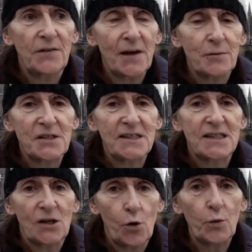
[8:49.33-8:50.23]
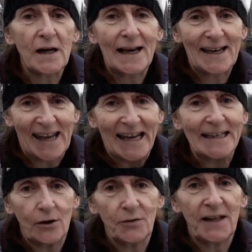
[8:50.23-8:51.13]
they were so
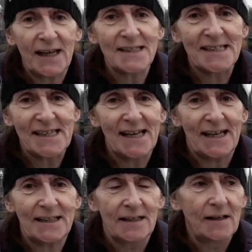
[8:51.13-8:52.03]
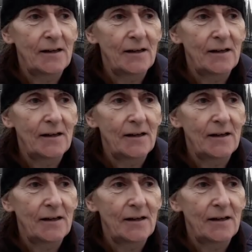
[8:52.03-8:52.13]
clean on the inside,